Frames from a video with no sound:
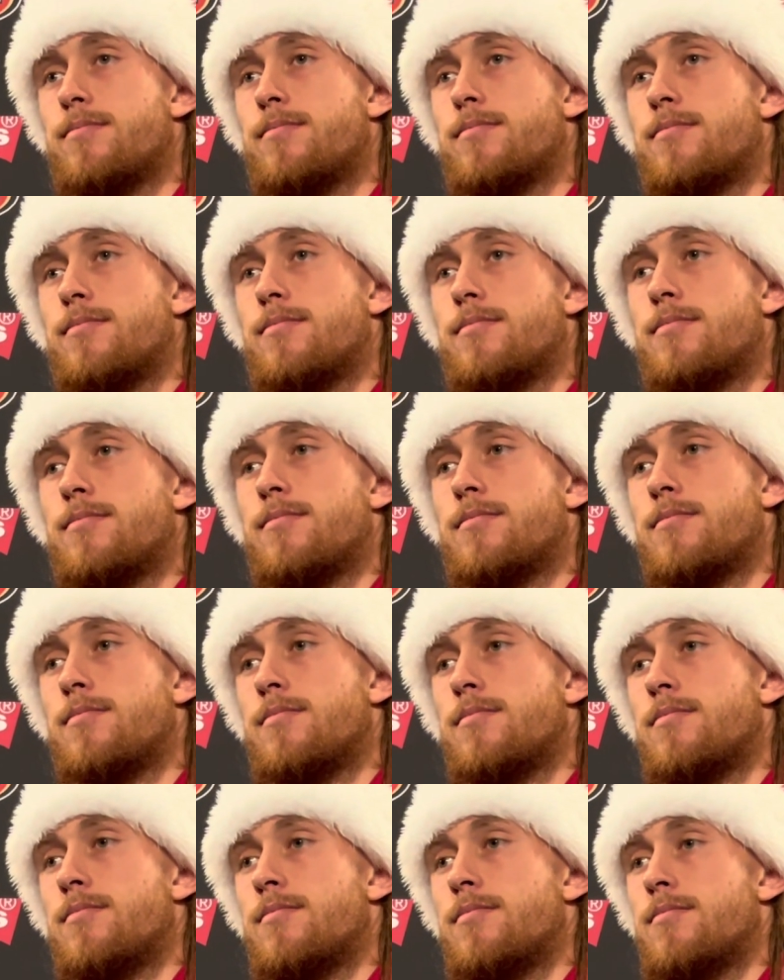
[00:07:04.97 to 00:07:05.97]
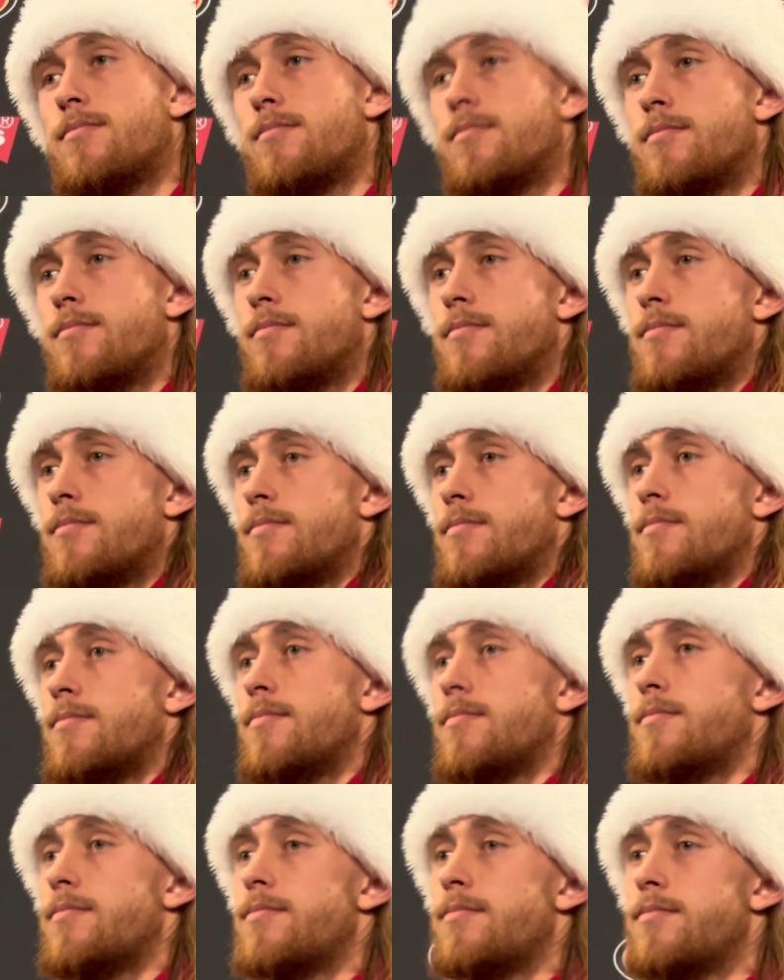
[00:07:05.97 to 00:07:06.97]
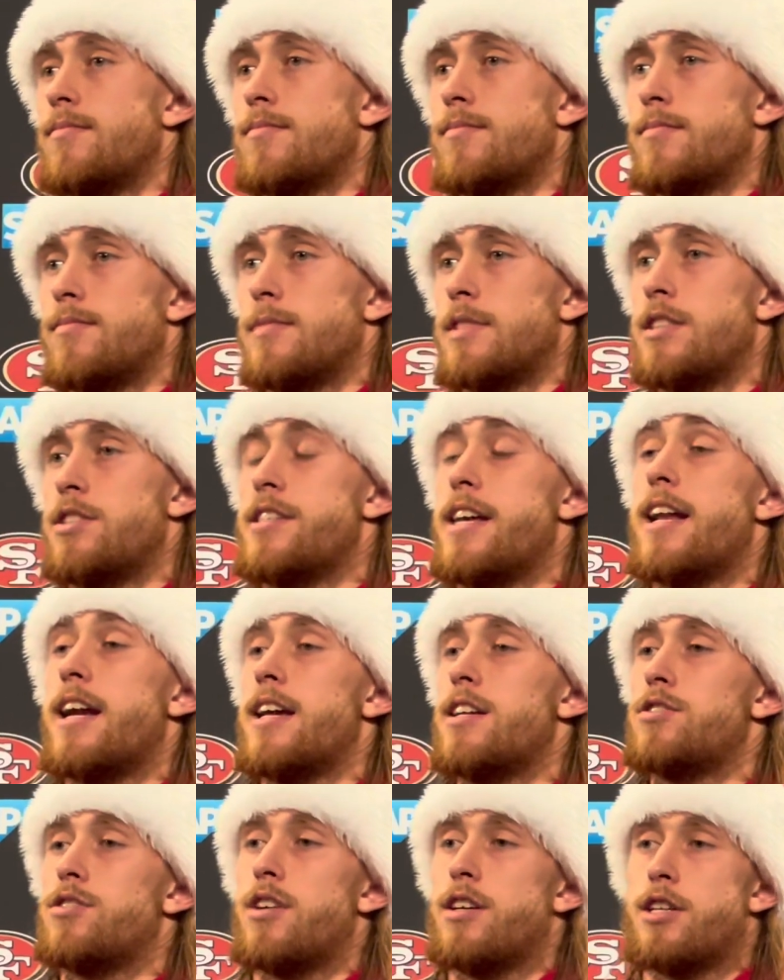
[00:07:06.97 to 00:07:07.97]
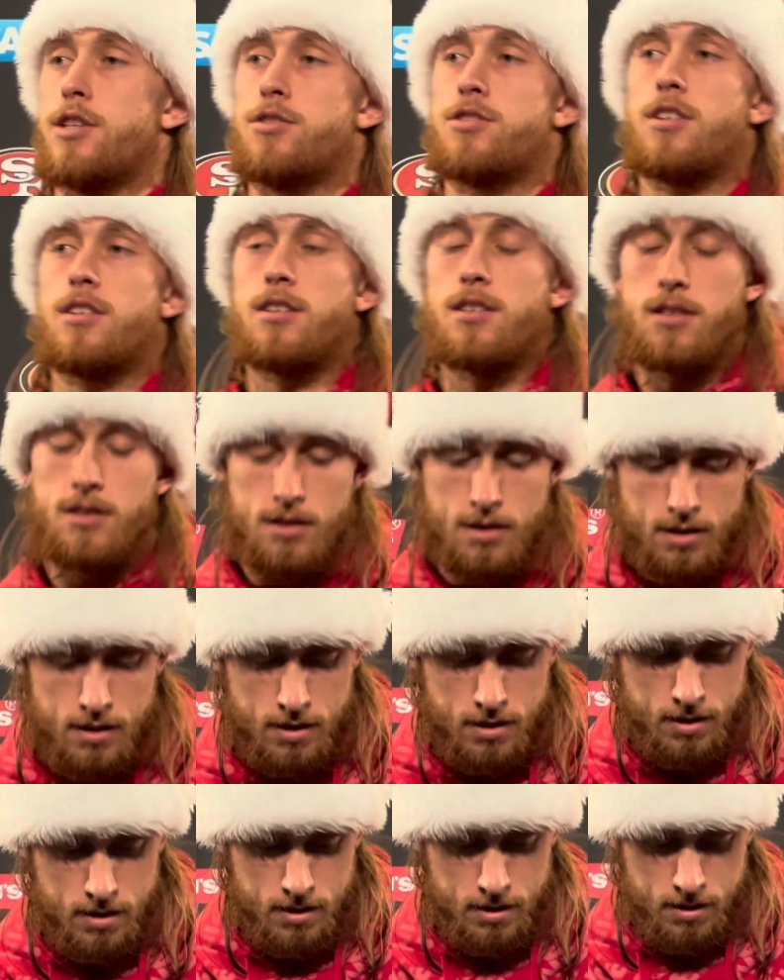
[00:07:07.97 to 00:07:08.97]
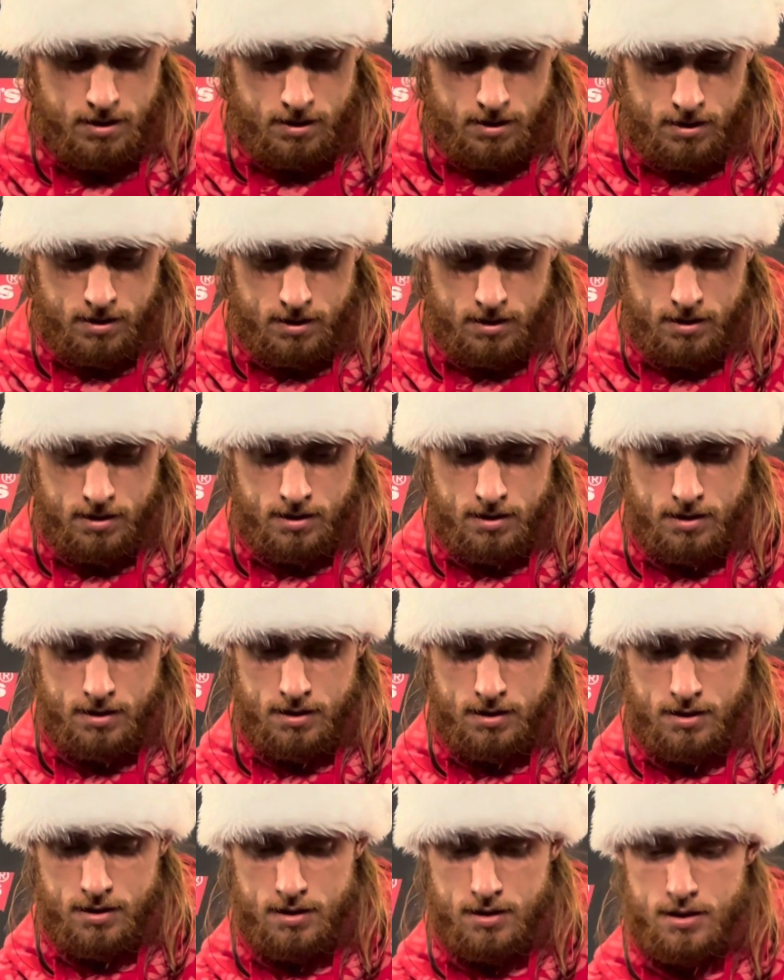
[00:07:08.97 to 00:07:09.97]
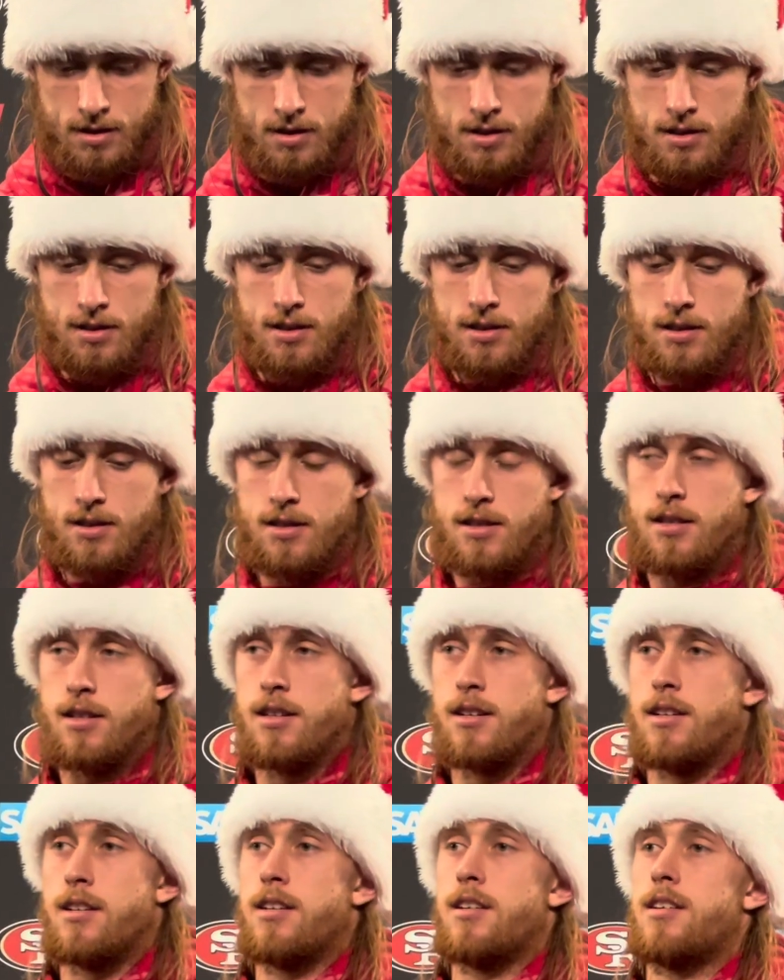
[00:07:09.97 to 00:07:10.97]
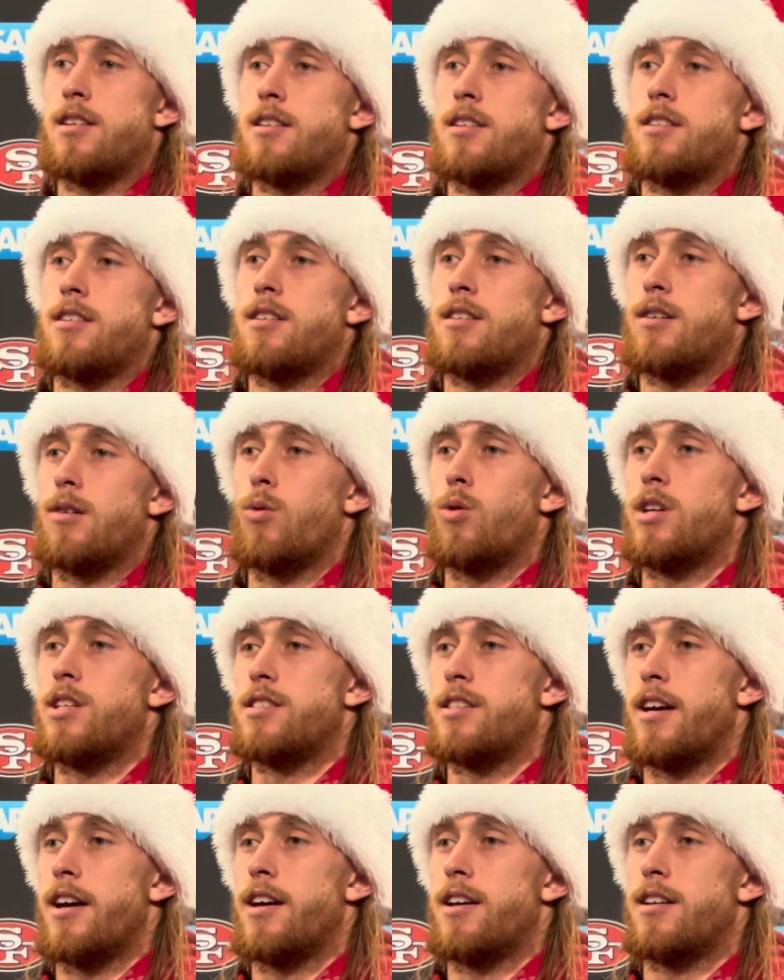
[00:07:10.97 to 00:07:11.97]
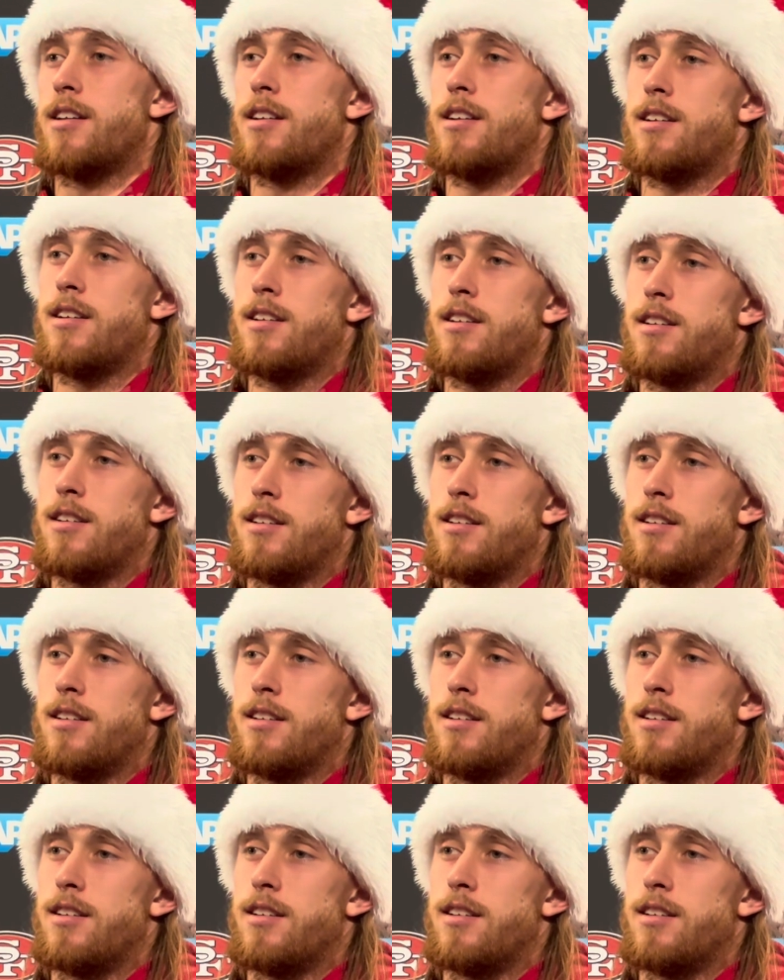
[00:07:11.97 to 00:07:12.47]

Brock made a similar joke on the. Uh, say it again, sorry. You, sir. Made a similar jokes to you as the, to the Iowa Iowa State. What did he say? Rivalry.